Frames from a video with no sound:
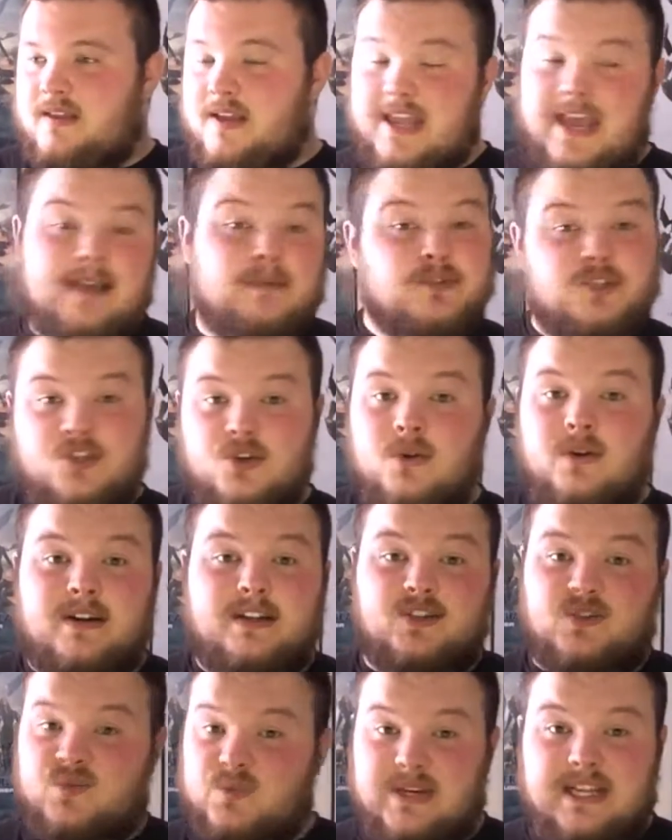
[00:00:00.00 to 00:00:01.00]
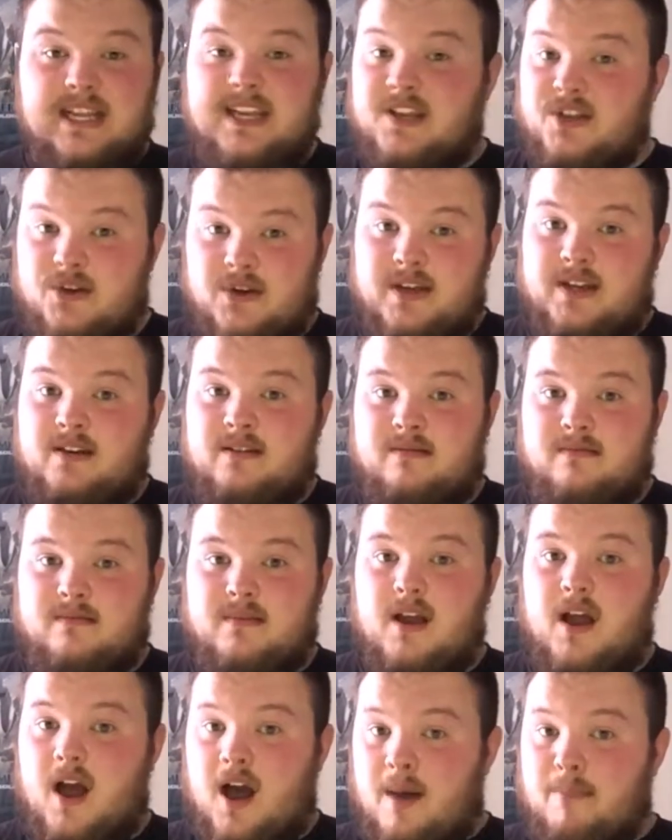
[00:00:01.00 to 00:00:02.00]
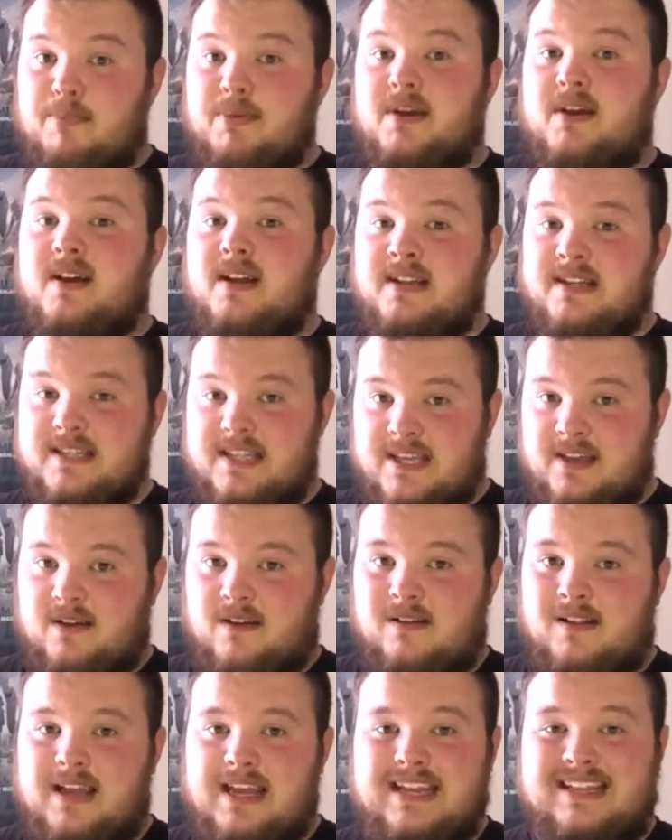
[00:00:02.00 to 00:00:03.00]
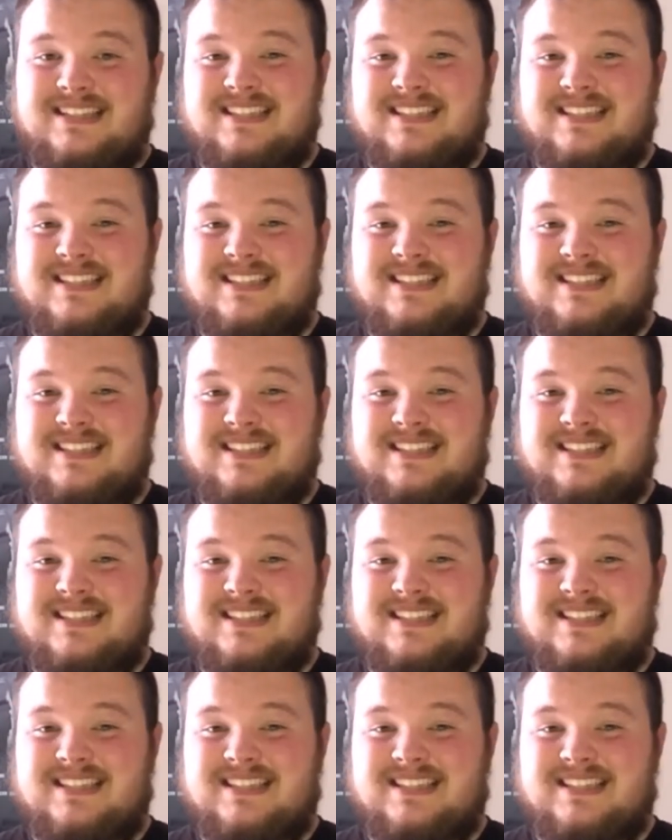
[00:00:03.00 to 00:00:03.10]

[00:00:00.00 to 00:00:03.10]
The game's story is really good up until